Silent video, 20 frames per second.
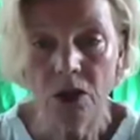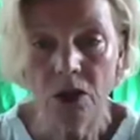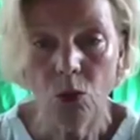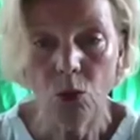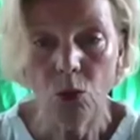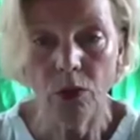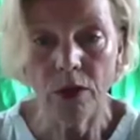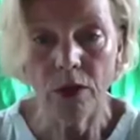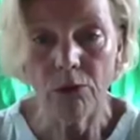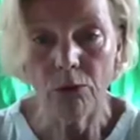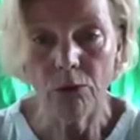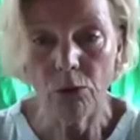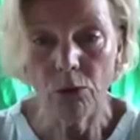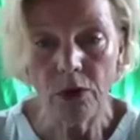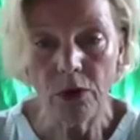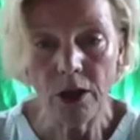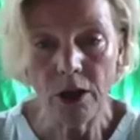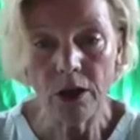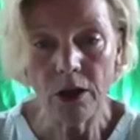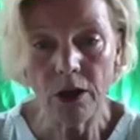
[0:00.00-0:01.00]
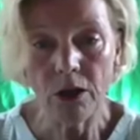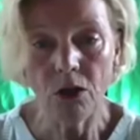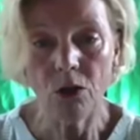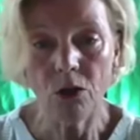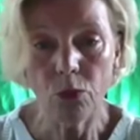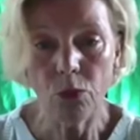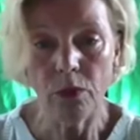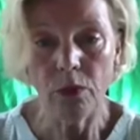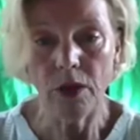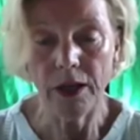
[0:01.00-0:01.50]
When we are
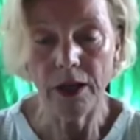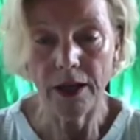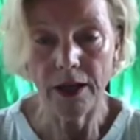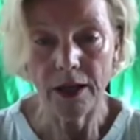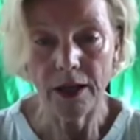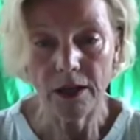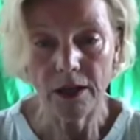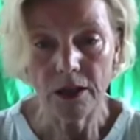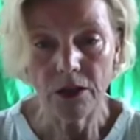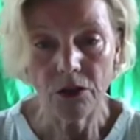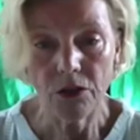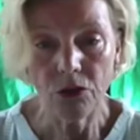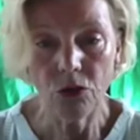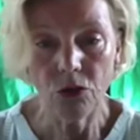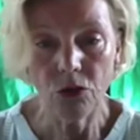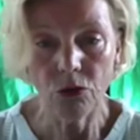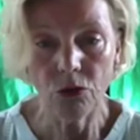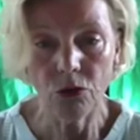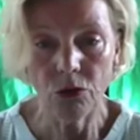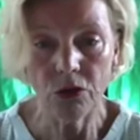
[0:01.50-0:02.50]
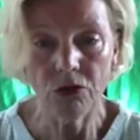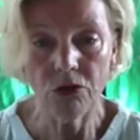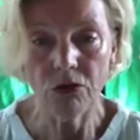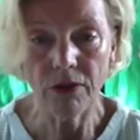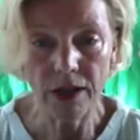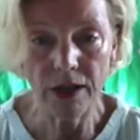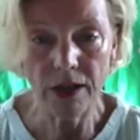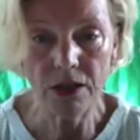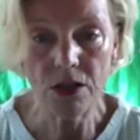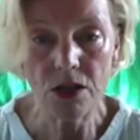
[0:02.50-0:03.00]
willing to
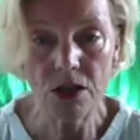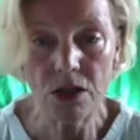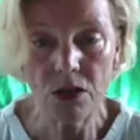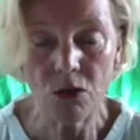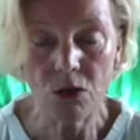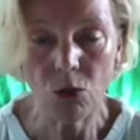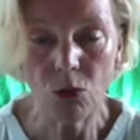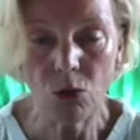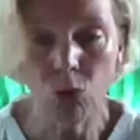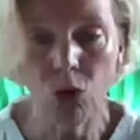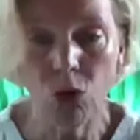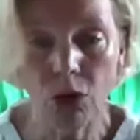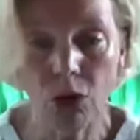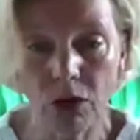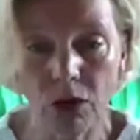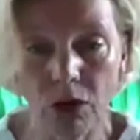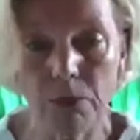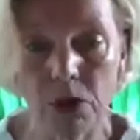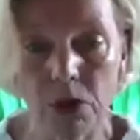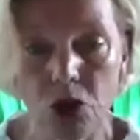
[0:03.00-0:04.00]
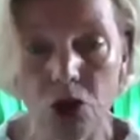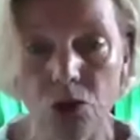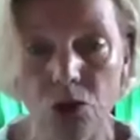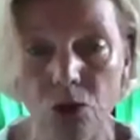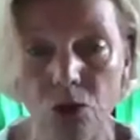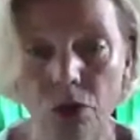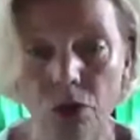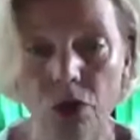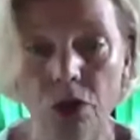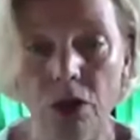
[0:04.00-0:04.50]
address what the
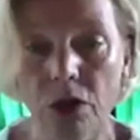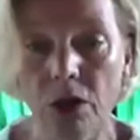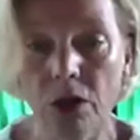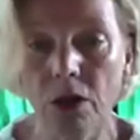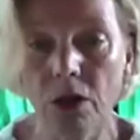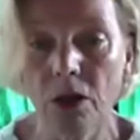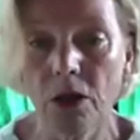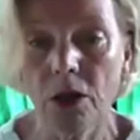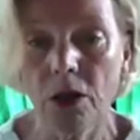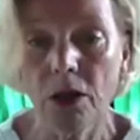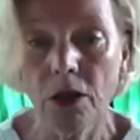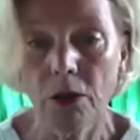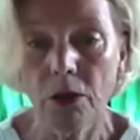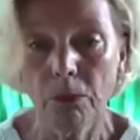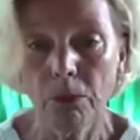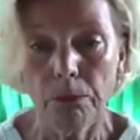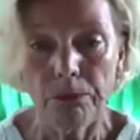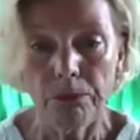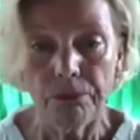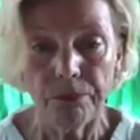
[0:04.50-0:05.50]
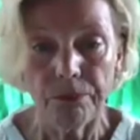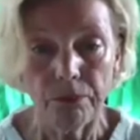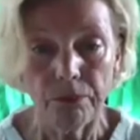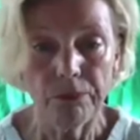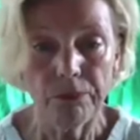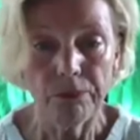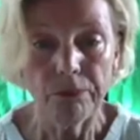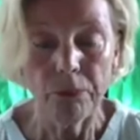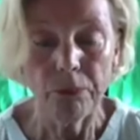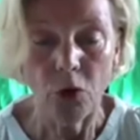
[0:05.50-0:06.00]
mature
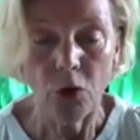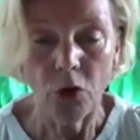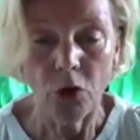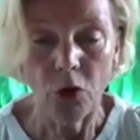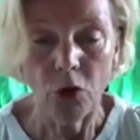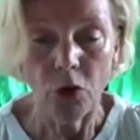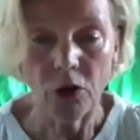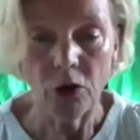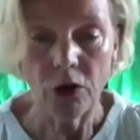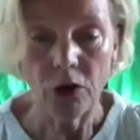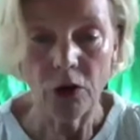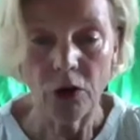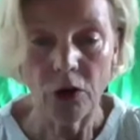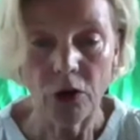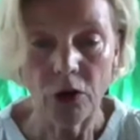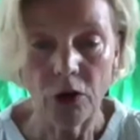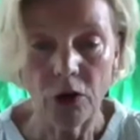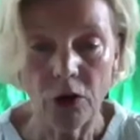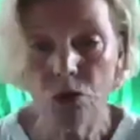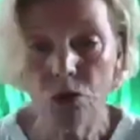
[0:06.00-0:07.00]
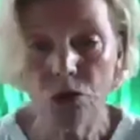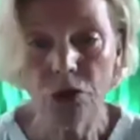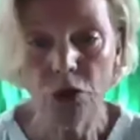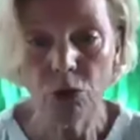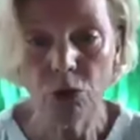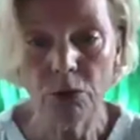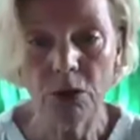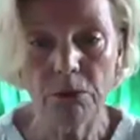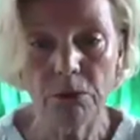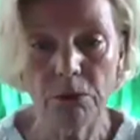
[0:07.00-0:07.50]
human
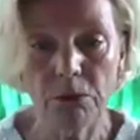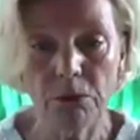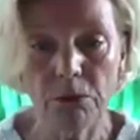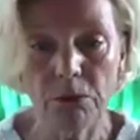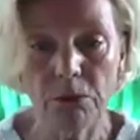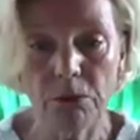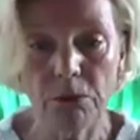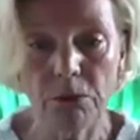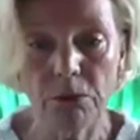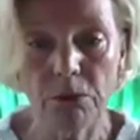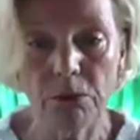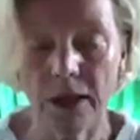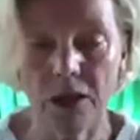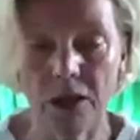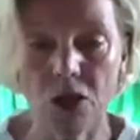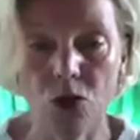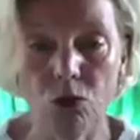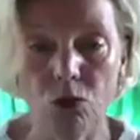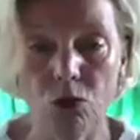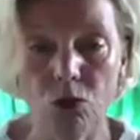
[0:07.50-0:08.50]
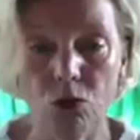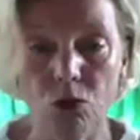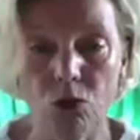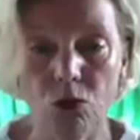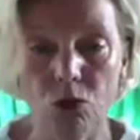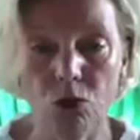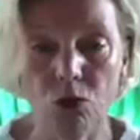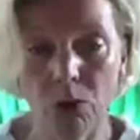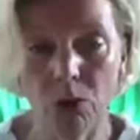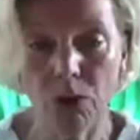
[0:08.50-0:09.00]
being that you're
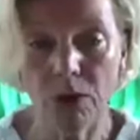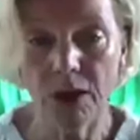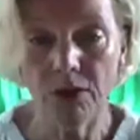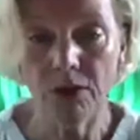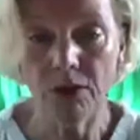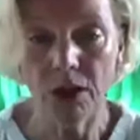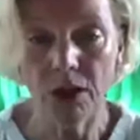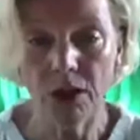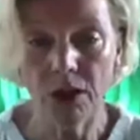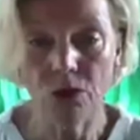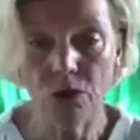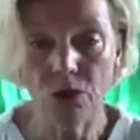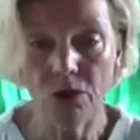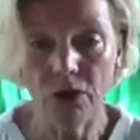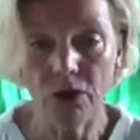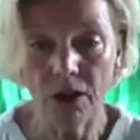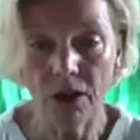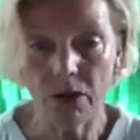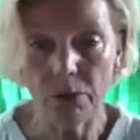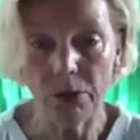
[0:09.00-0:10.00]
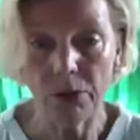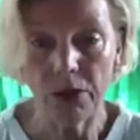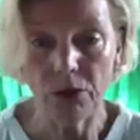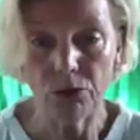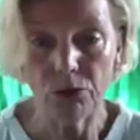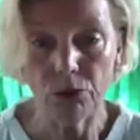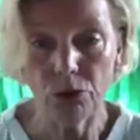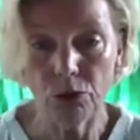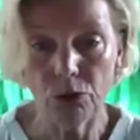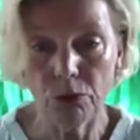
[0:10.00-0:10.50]
working with in your therapy
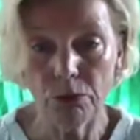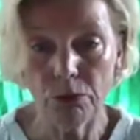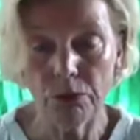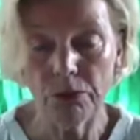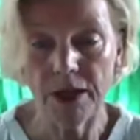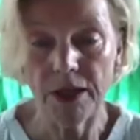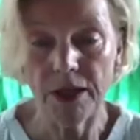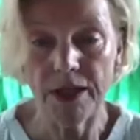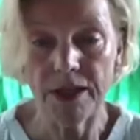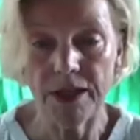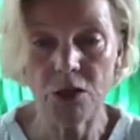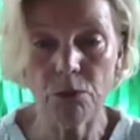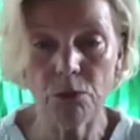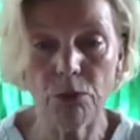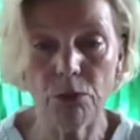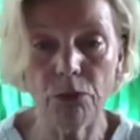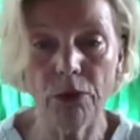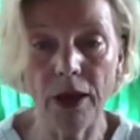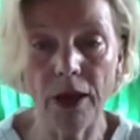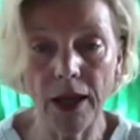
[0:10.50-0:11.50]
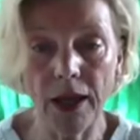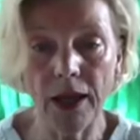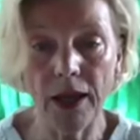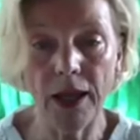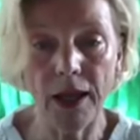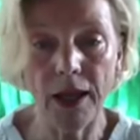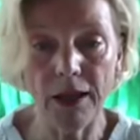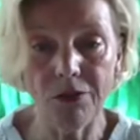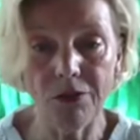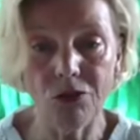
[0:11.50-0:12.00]
room is bringing
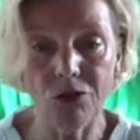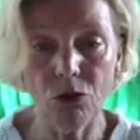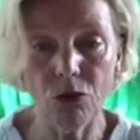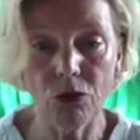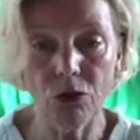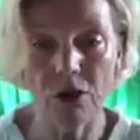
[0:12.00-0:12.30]
into